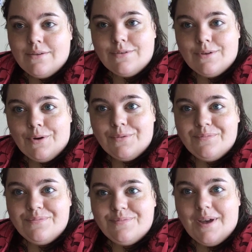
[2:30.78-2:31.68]
So
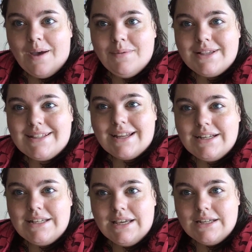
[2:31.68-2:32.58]
I'm
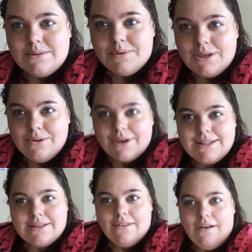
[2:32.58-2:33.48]
excited to get to bring you
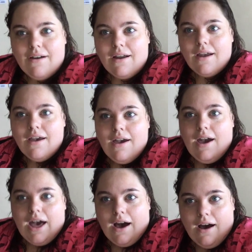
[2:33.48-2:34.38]
guys along.
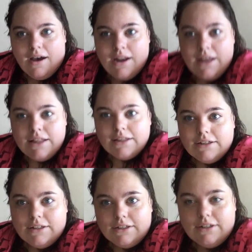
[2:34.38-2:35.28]
On a
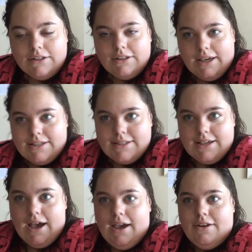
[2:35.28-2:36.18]
little like
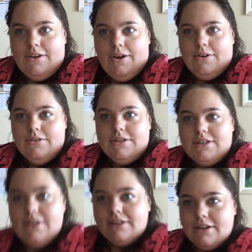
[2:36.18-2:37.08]
side
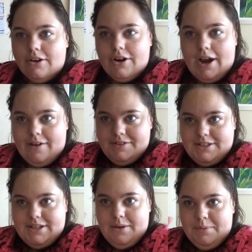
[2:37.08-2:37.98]
note, little
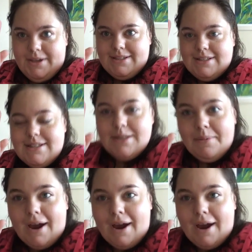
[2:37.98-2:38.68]
crafty tip, because it's in the